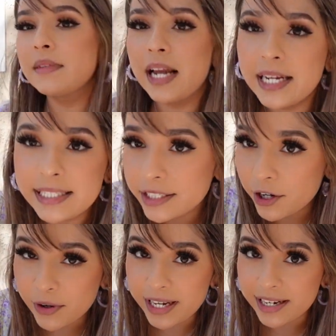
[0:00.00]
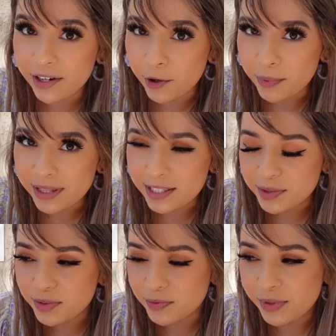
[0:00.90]
I did go ahead and open
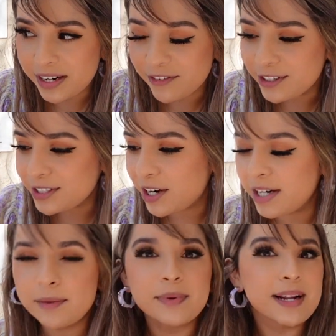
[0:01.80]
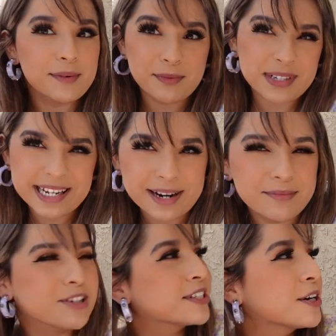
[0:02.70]
this when I first got it, but I'm going to pretend
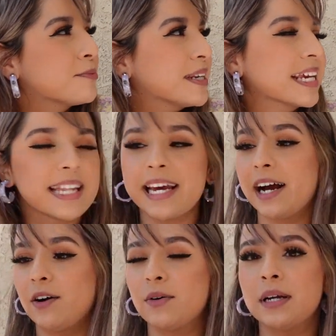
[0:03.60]
I'm just opening it now.